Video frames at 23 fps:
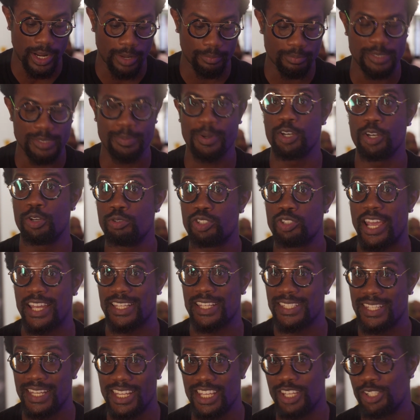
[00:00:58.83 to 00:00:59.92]
he's been in New Jack
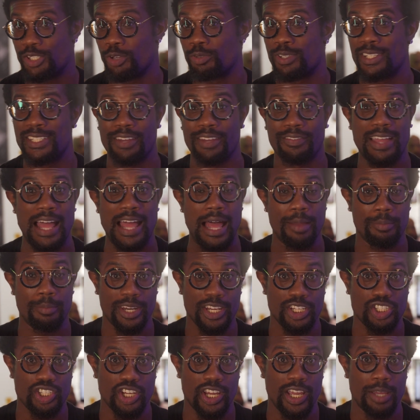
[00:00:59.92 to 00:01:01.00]
City, he's hosted Def
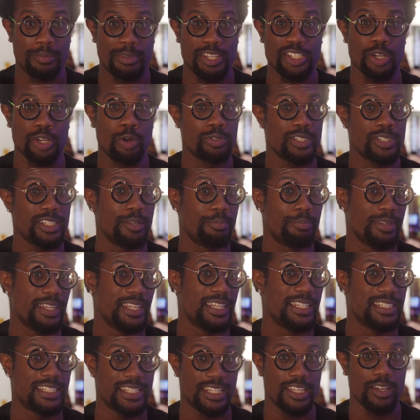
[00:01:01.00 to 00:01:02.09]
Comedy Jam, he's hosted the
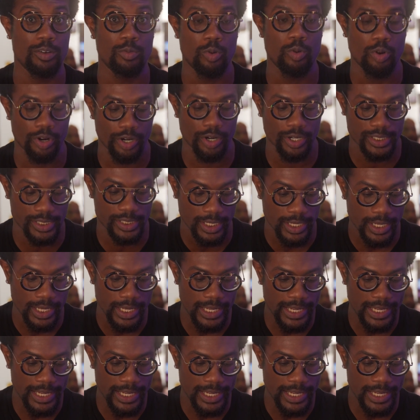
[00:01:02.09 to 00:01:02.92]
BET Awards.